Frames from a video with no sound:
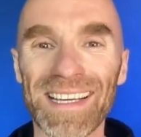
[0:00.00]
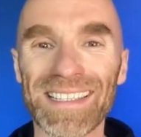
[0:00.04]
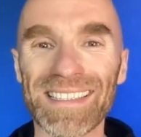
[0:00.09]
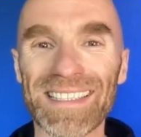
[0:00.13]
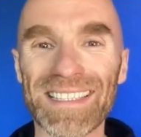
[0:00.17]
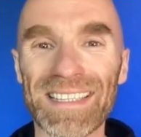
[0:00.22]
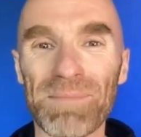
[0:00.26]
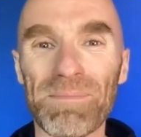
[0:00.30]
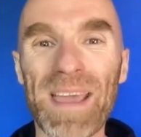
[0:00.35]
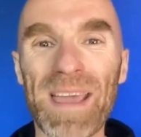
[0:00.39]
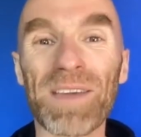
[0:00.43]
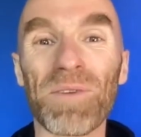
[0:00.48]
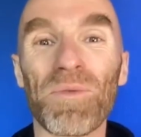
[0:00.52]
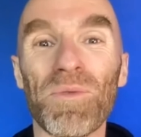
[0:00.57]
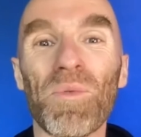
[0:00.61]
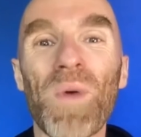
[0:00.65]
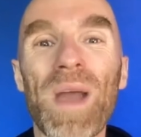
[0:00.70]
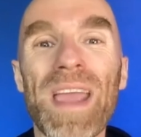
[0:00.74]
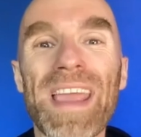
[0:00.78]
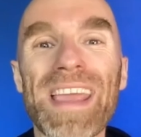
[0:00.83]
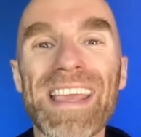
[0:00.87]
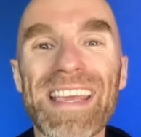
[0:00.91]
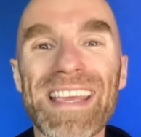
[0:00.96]
Does it make it
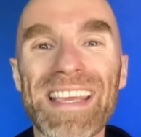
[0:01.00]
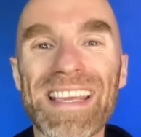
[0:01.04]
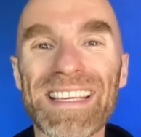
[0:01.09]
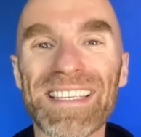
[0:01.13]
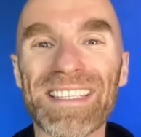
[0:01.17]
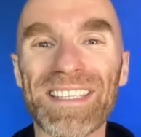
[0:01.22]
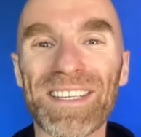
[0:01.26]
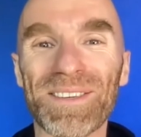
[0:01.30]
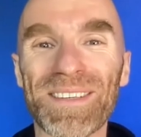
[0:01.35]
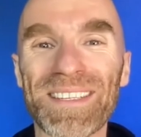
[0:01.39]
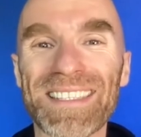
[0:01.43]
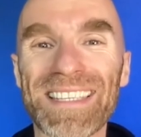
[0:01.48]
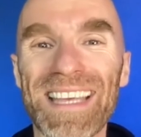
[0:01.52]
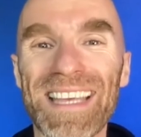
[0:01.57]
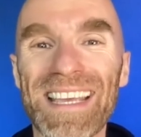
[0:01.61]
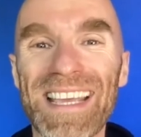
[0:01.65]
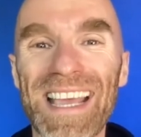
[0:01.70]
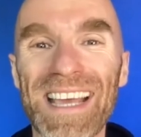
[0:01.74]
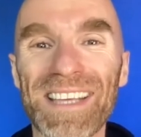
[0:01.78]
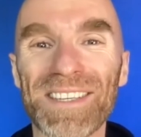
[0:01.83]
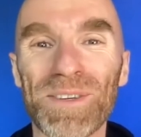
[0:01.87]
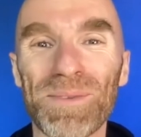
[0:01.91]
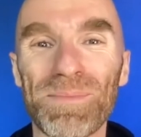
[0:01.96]
way easier to say
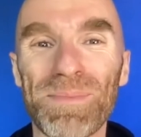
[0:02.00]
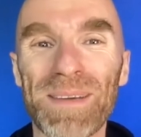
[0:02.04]
yes to,